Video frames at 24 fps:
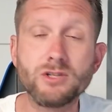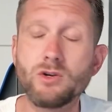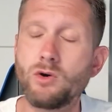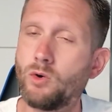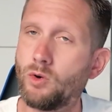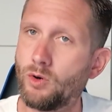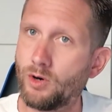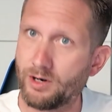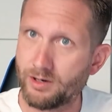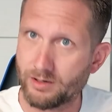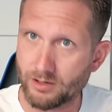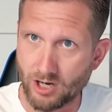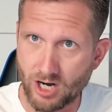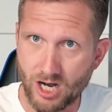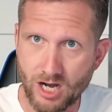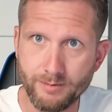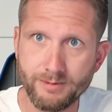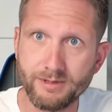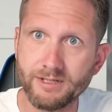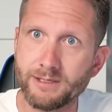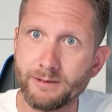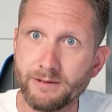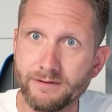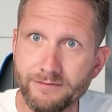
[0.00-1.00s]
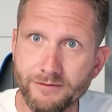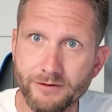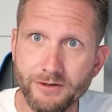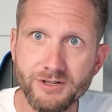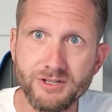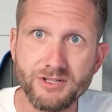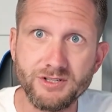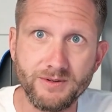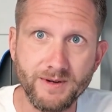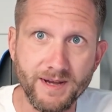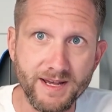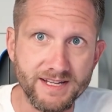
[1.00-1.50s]
or commonly referred
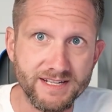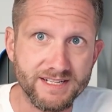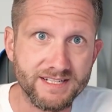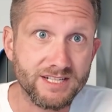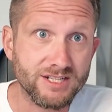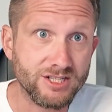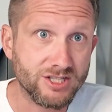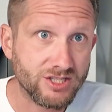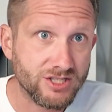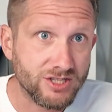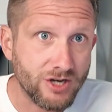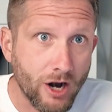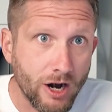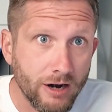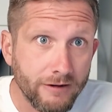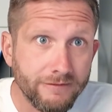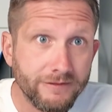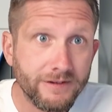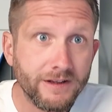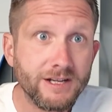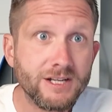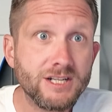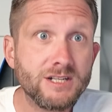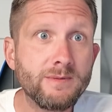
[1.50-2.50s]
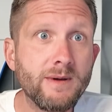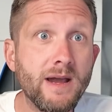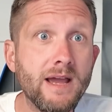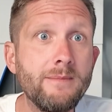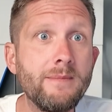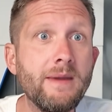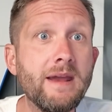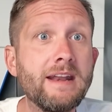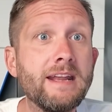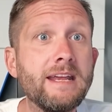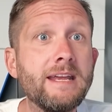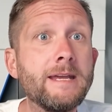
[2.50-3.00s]
to as starfish by
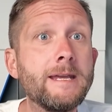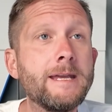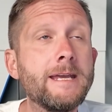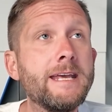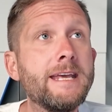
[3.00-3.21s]
many.